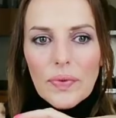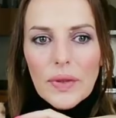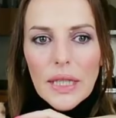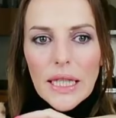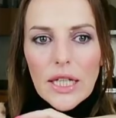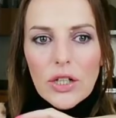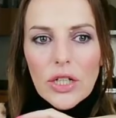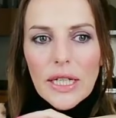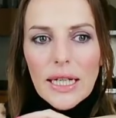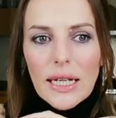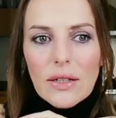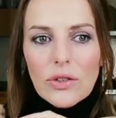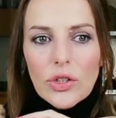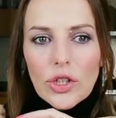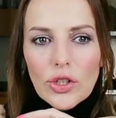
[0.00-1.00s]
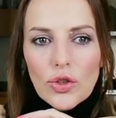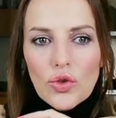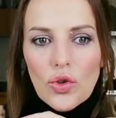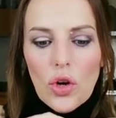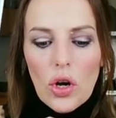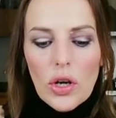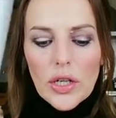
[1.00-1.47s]

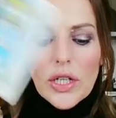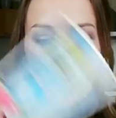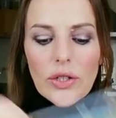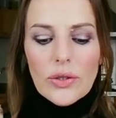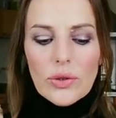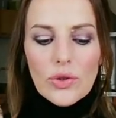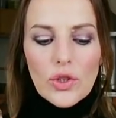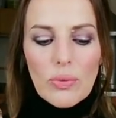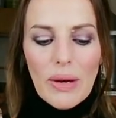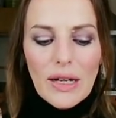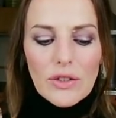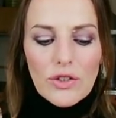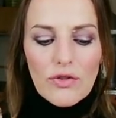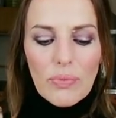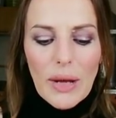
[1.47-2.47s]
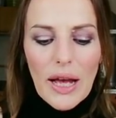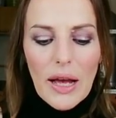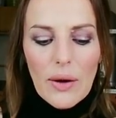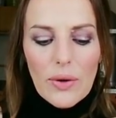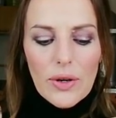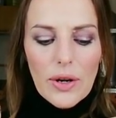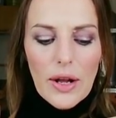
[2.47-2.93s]
drawing a huge amount of
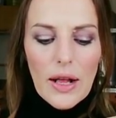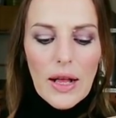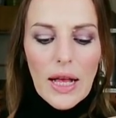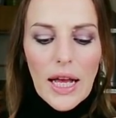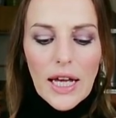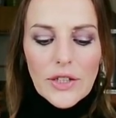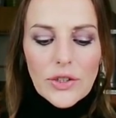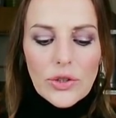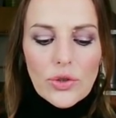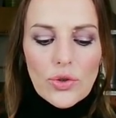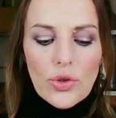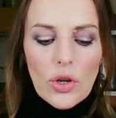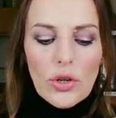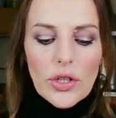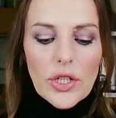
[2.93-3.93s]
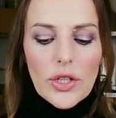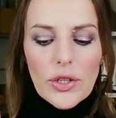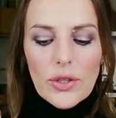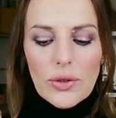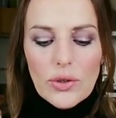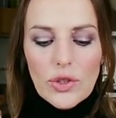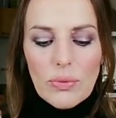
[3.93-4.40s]
power, and you're drawing a
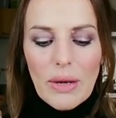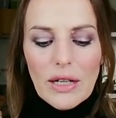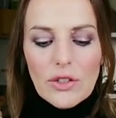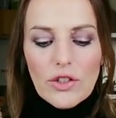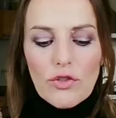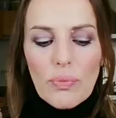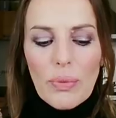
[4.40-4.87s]
huge amount of